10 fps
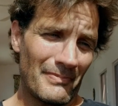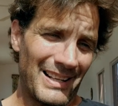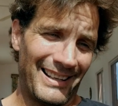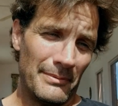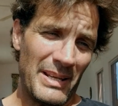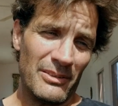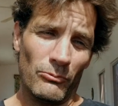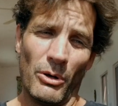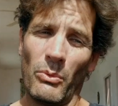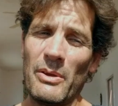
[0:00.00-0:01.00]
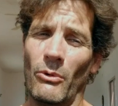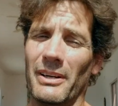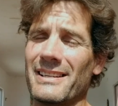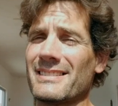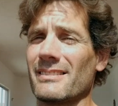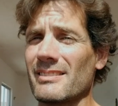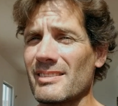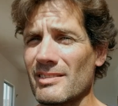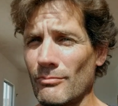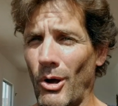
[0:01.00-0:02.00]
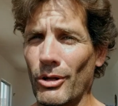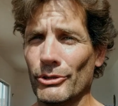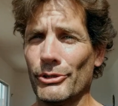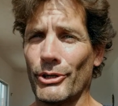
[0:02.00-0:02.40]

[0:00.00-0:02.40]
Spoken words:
I mean, what we want is a smaller